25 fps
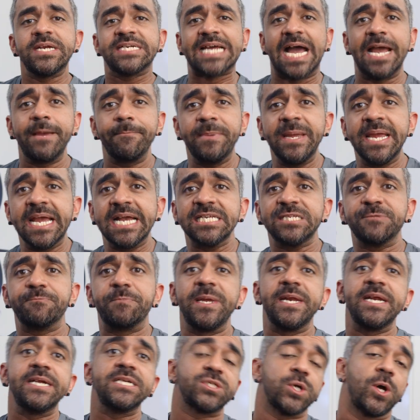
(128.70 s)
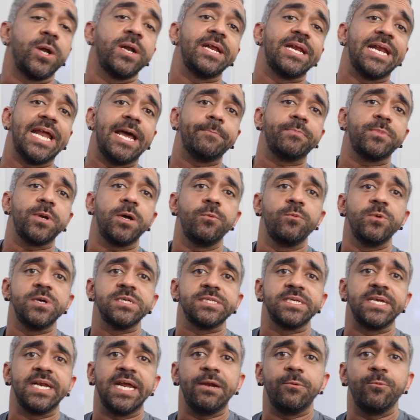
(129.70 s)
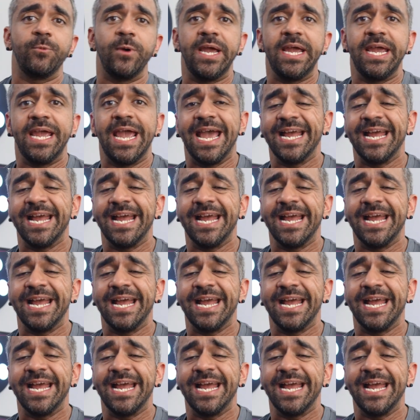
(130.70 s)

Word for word: typing experience on the laptop was great, where it